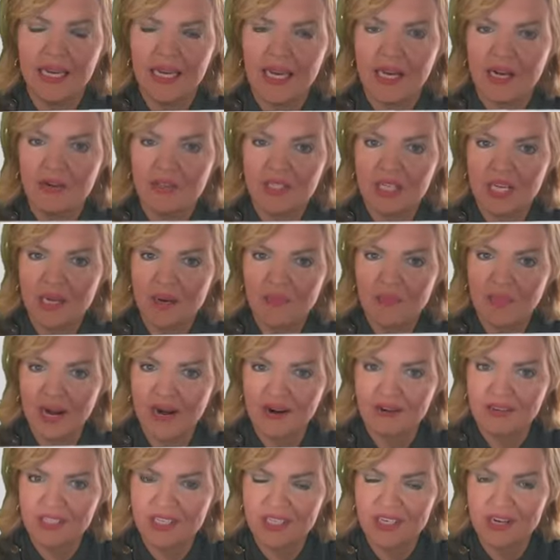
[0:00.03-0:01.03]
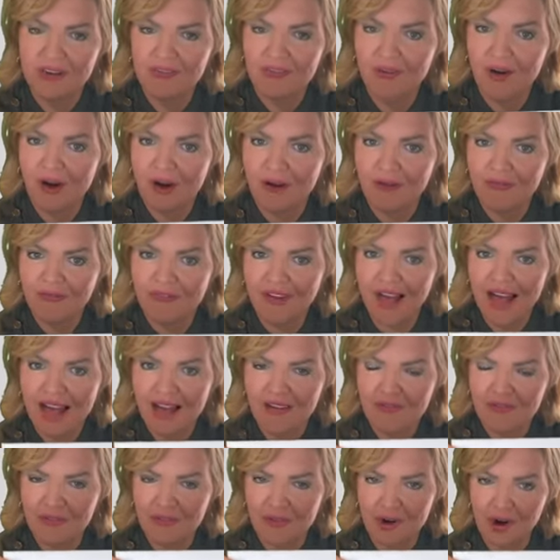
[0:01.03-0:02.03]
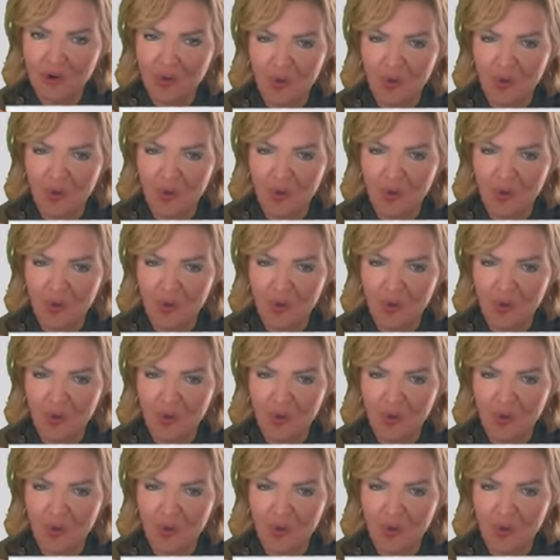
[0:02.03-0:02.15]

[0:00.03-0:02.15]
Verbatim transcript: Here's a comparison of all five of our